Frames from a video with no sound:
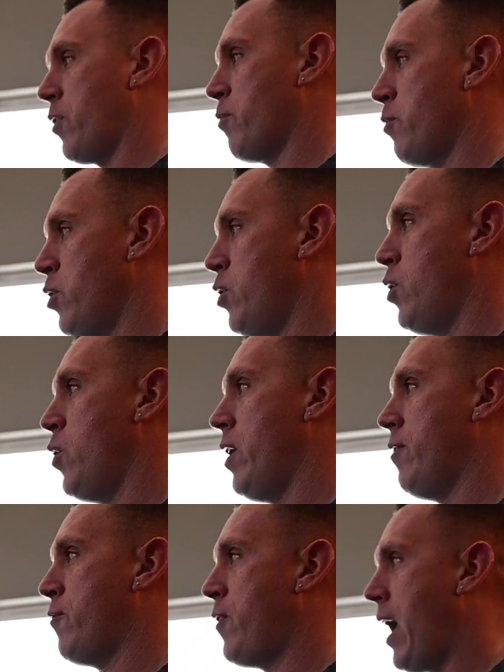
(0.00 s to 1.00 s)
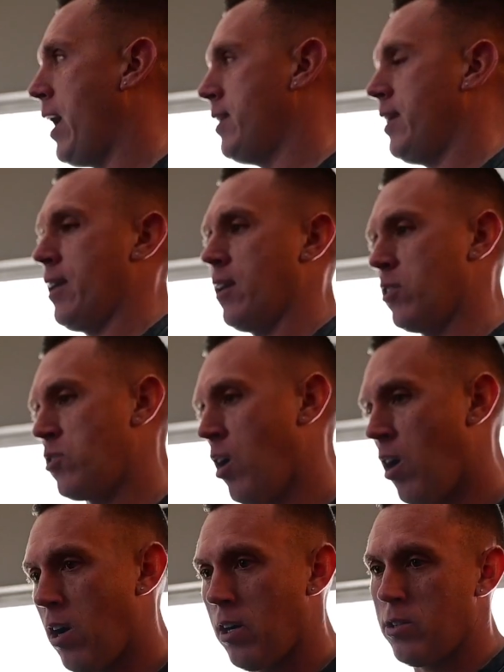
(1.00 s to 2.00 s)
through and finding
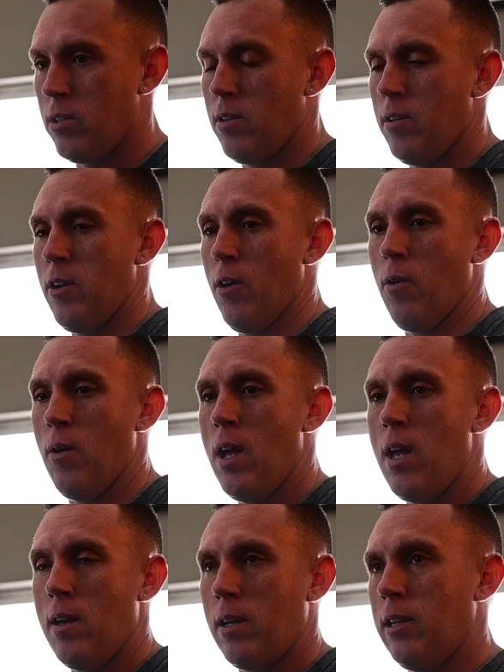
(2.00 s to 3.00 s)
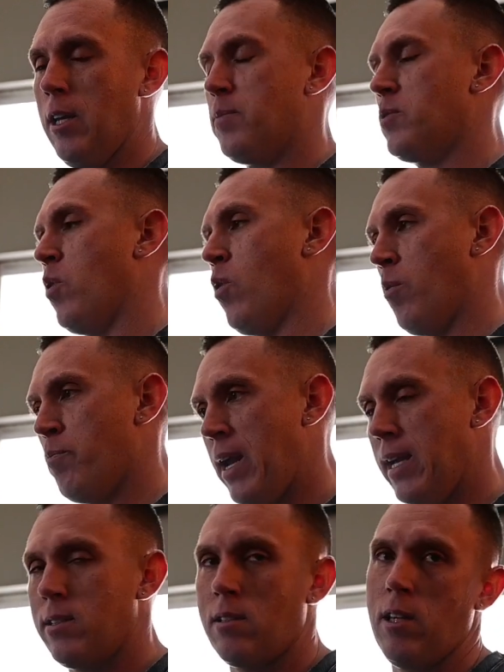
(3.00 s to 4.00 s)
guitar, you know, clips or
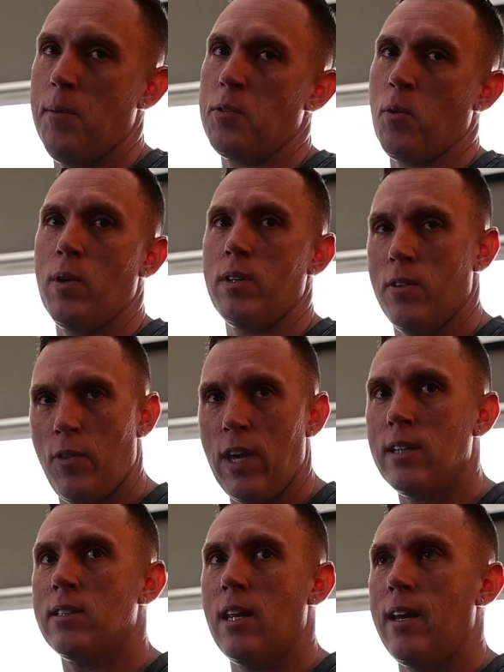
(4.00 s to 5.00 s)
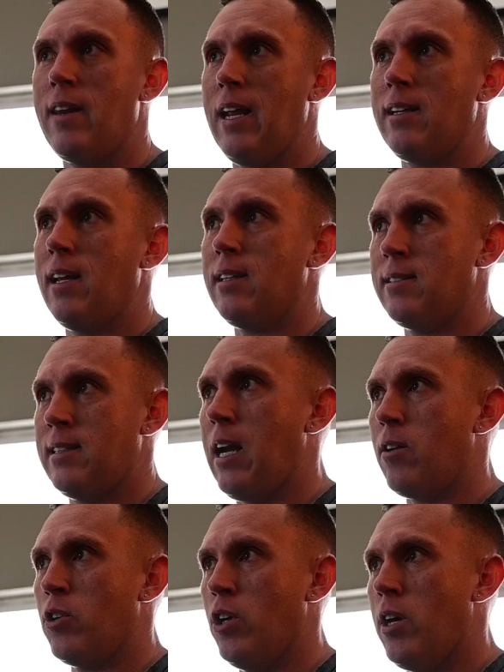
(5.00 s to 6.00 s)
bass clips or things that
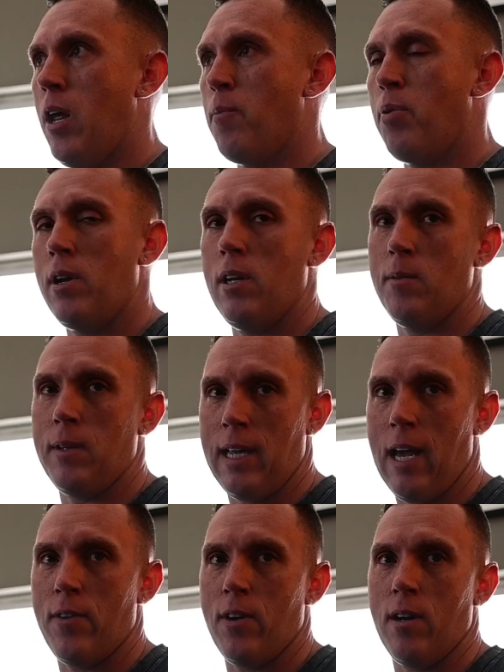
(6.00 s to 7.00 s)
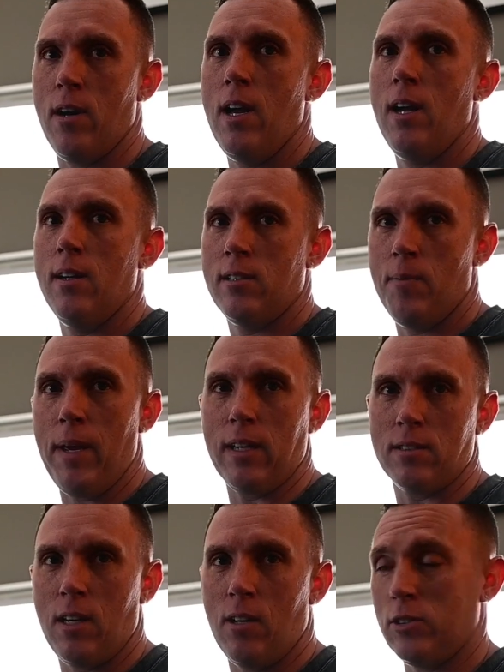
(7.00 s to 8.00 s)
sound good and putting them together to make
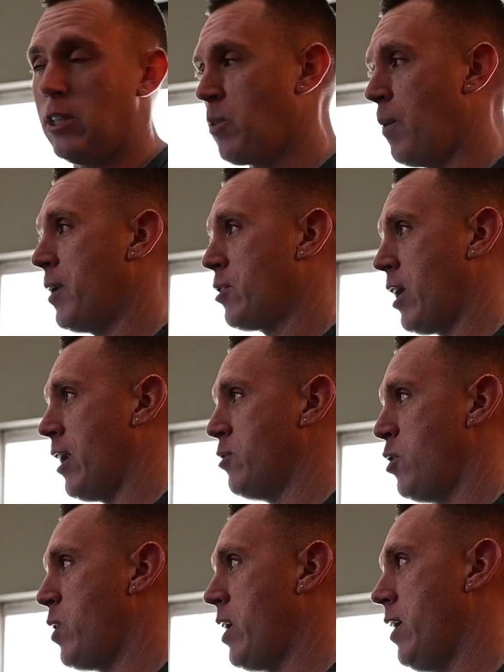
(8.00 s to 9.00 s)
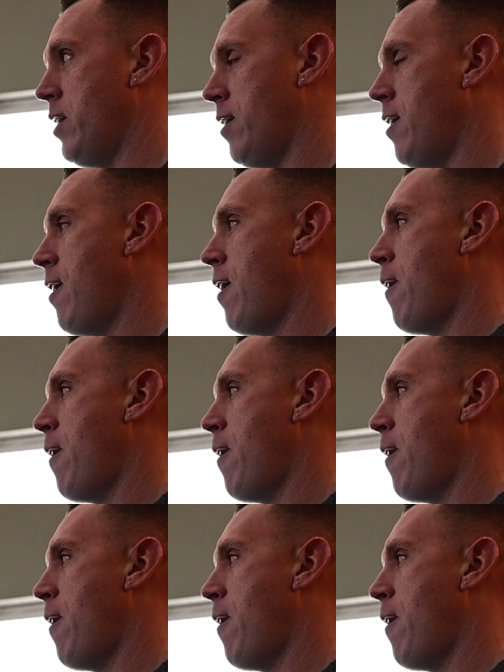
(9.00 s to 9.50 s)
a song. So that's what I'm going to try to do here,